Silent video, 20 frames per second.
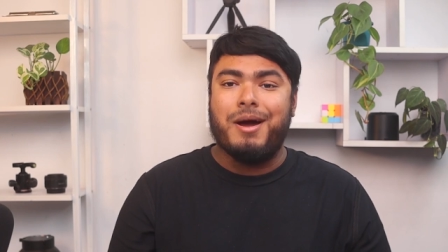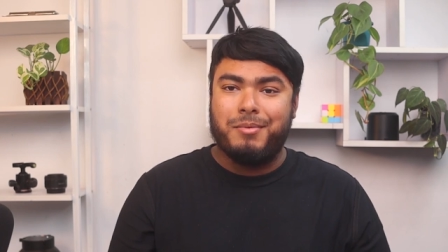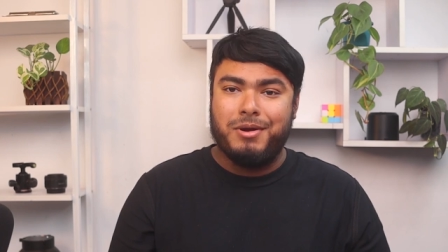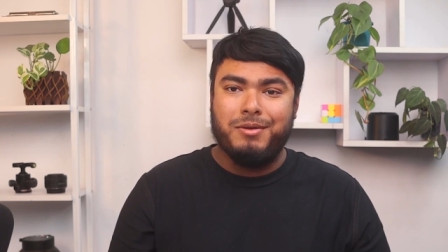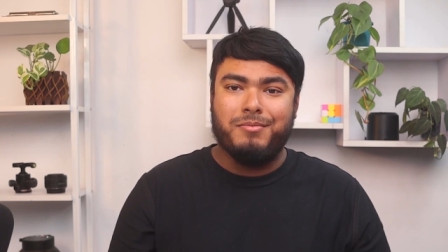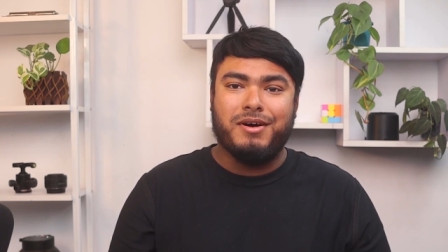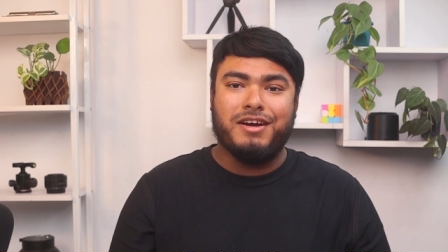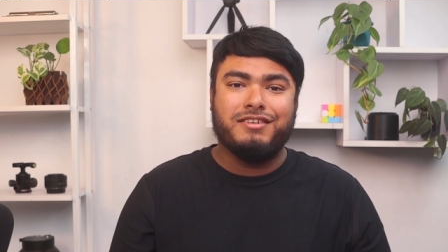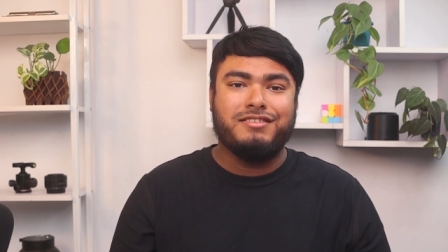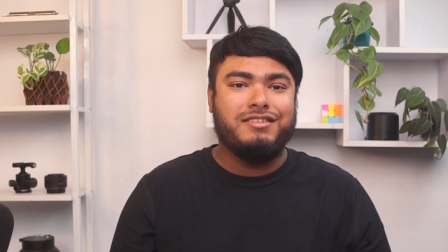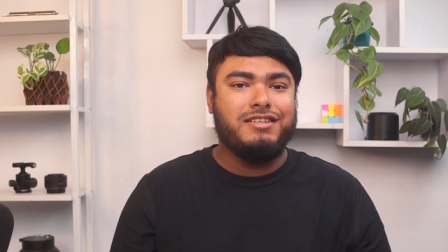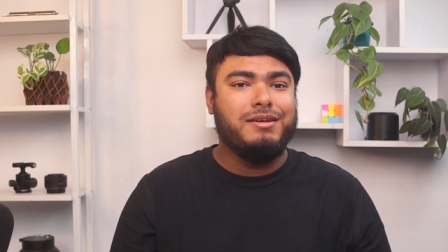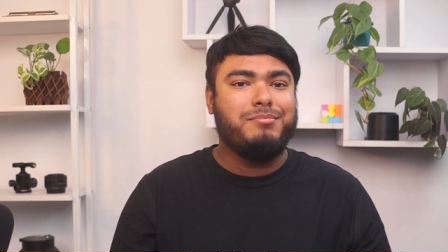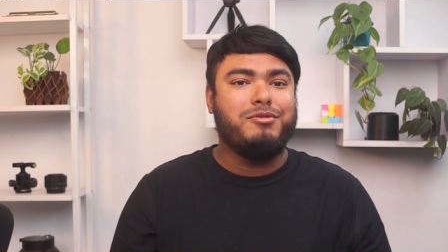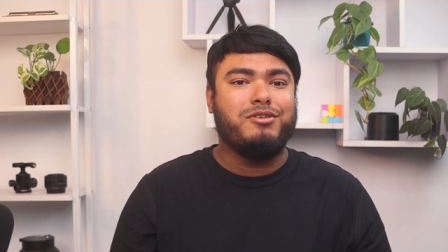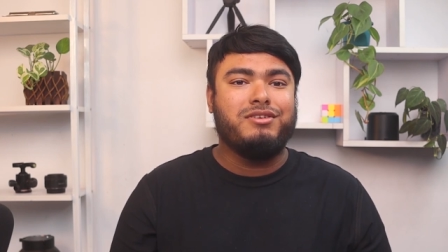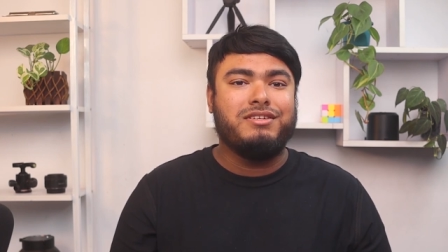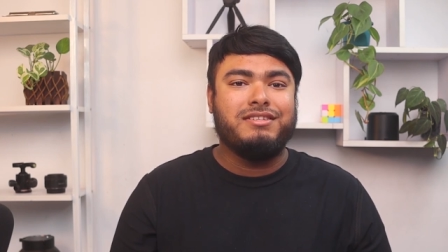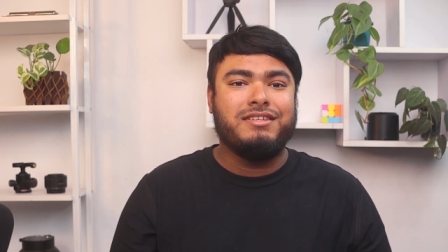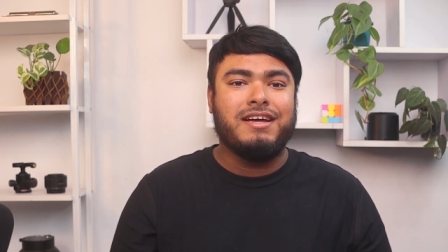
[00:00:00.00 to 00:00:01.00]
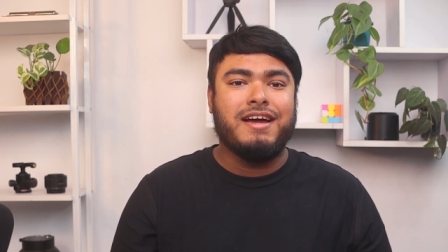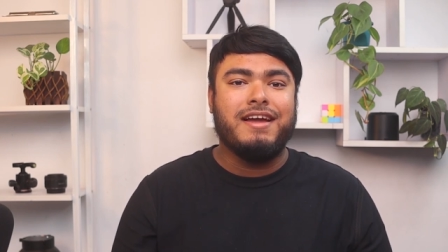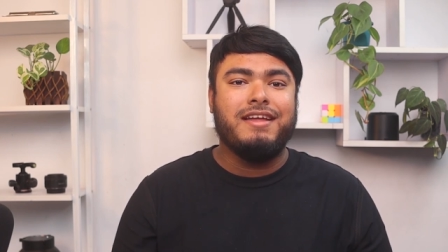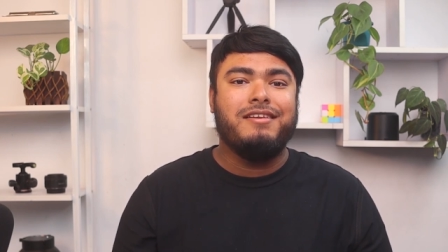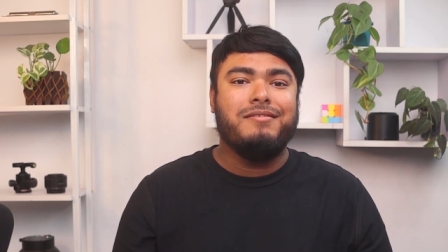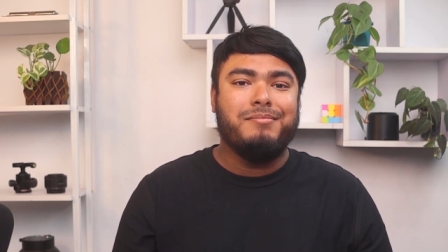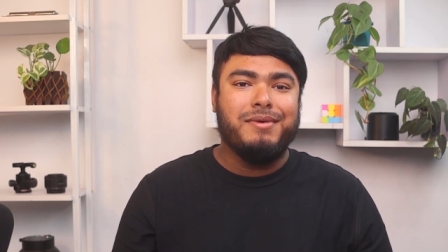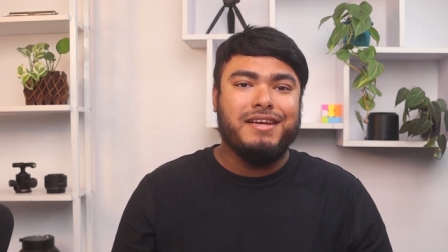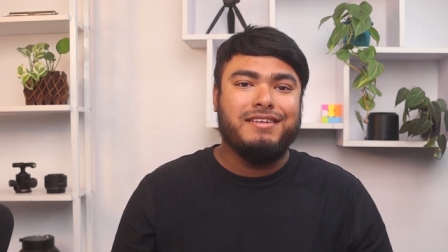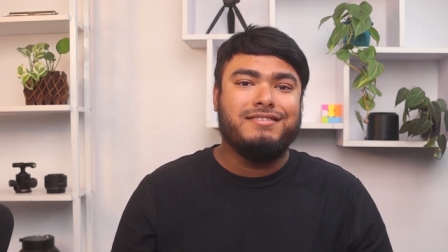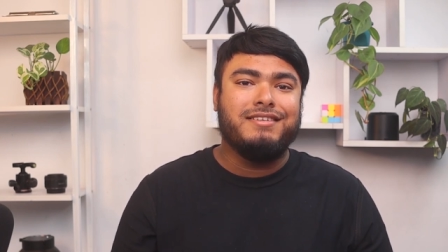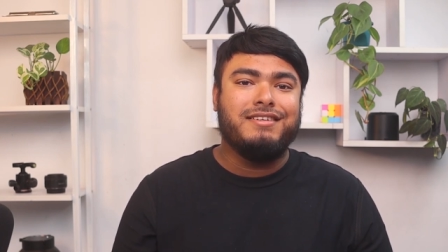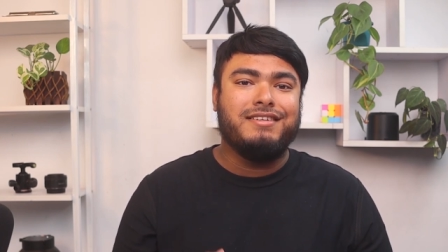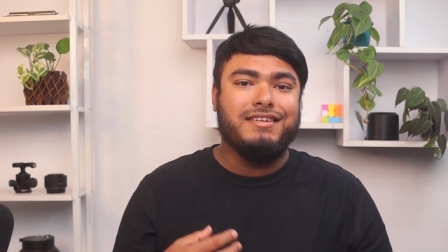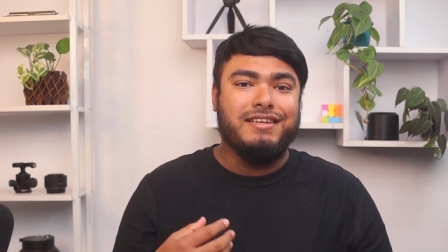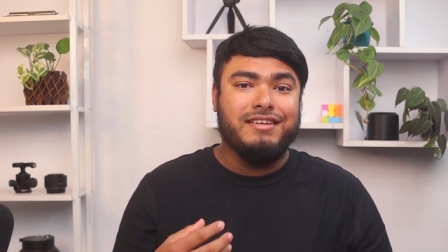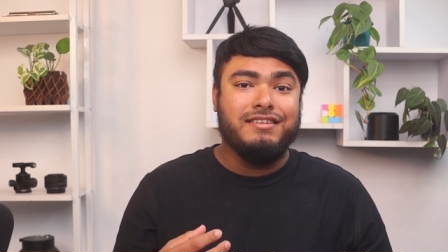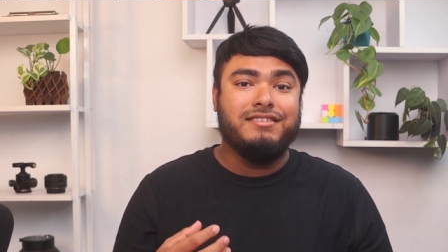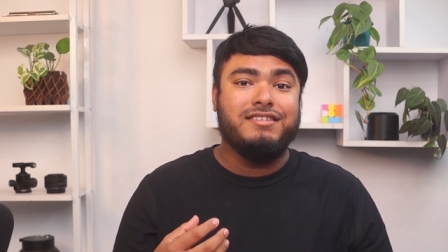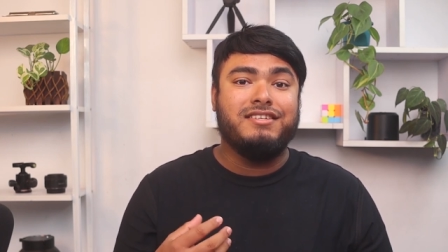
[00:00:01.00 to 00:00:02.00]
Optimized nipple design makes
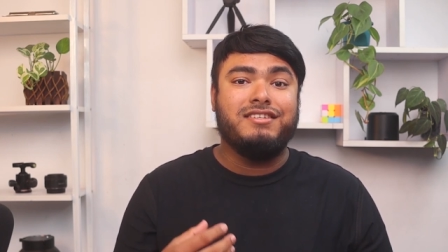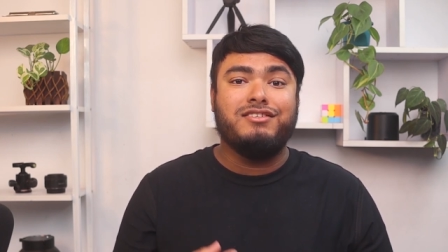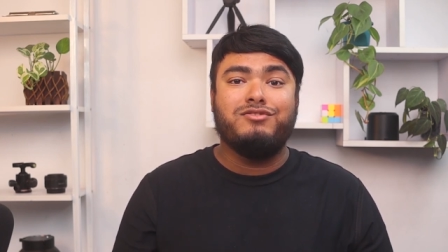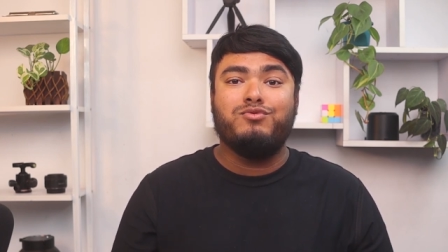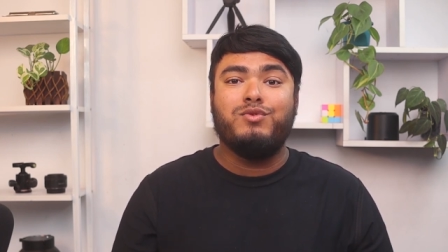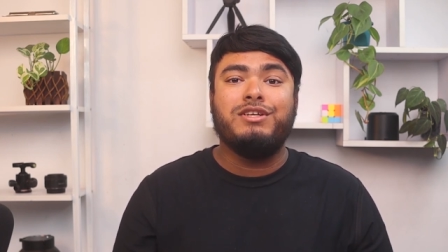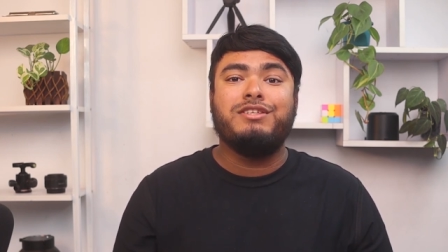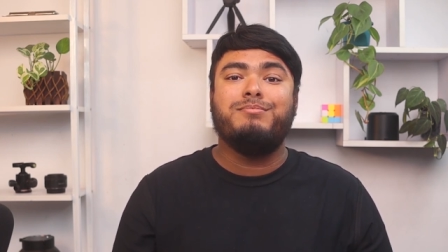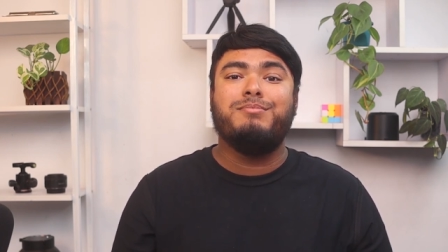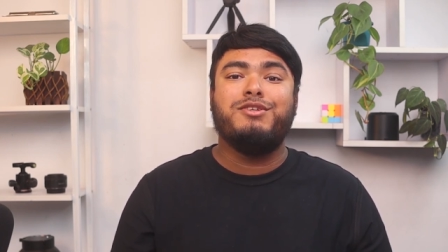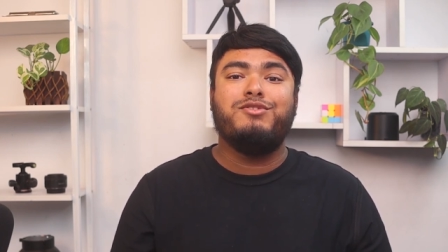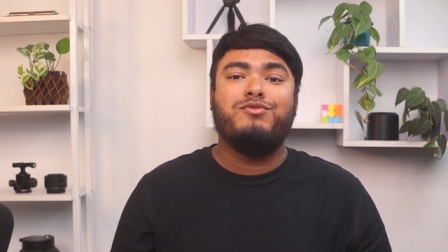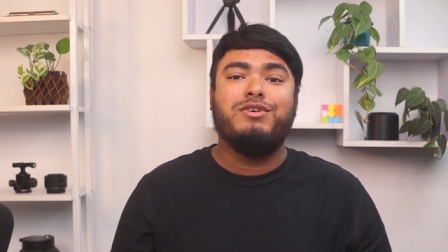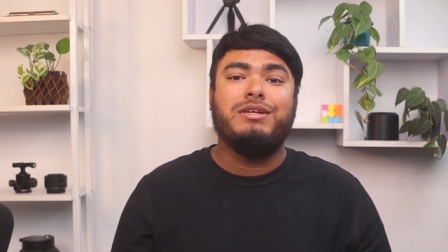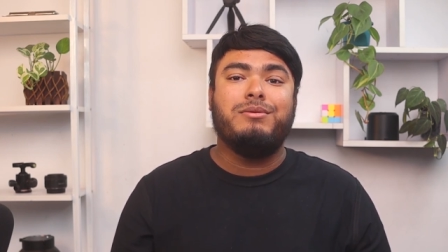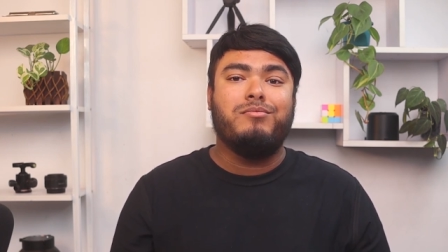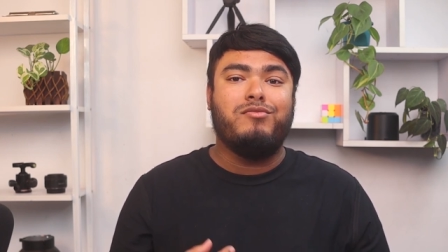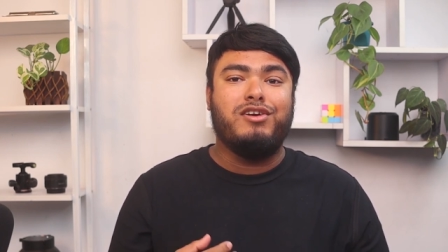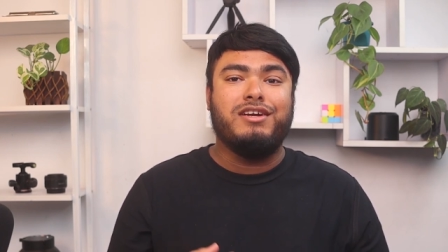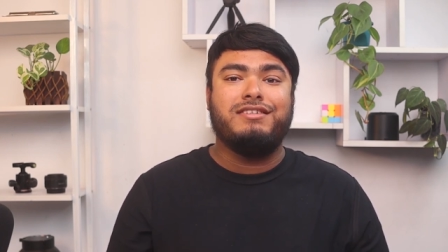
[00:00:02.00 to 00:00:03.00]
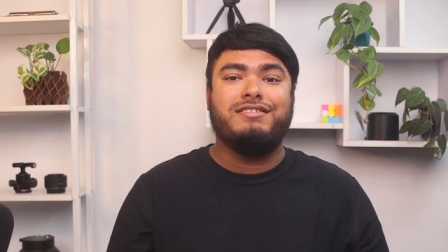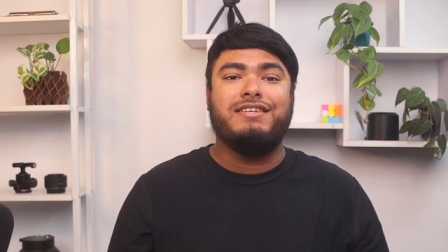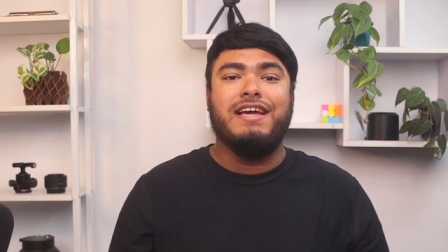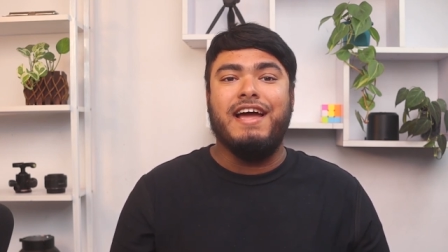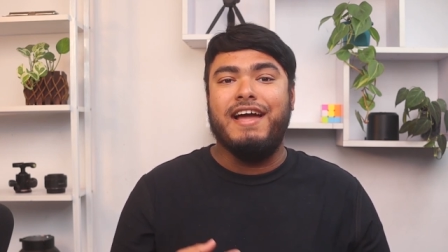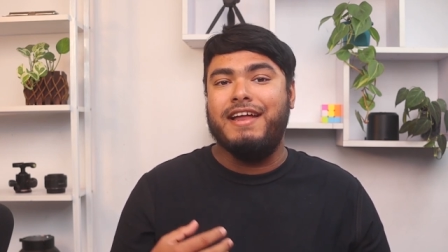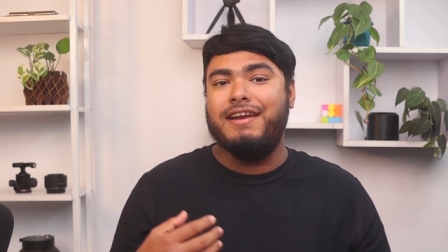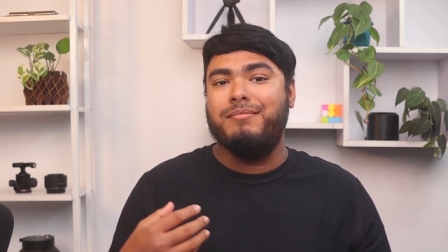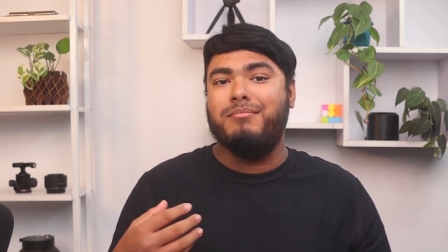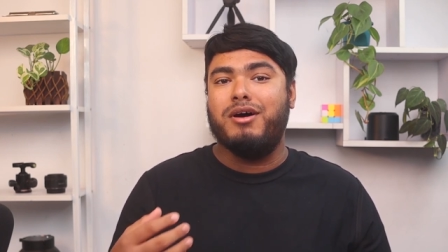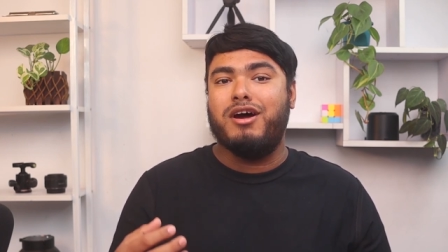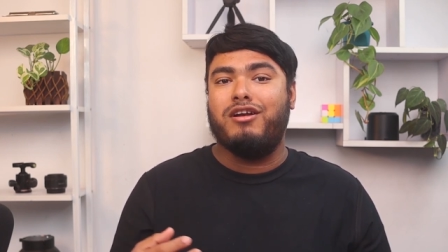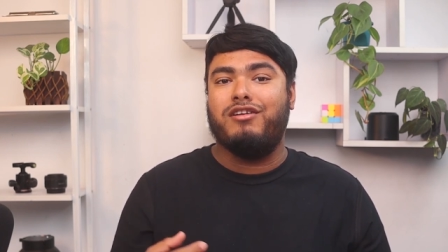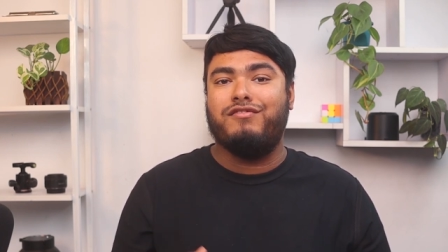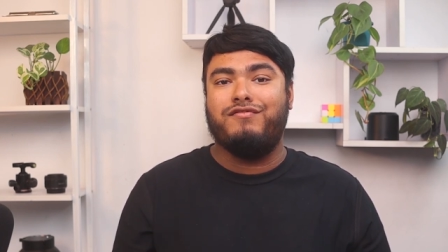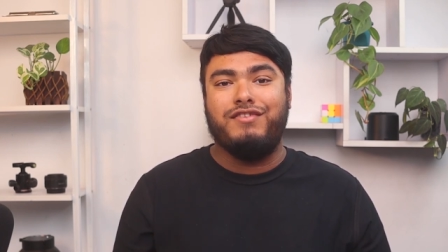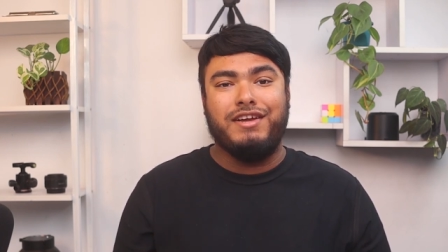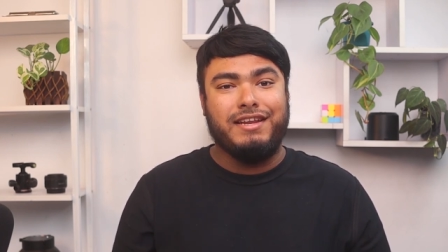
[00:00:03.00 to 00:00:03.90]
it easy to switch between breast and bottle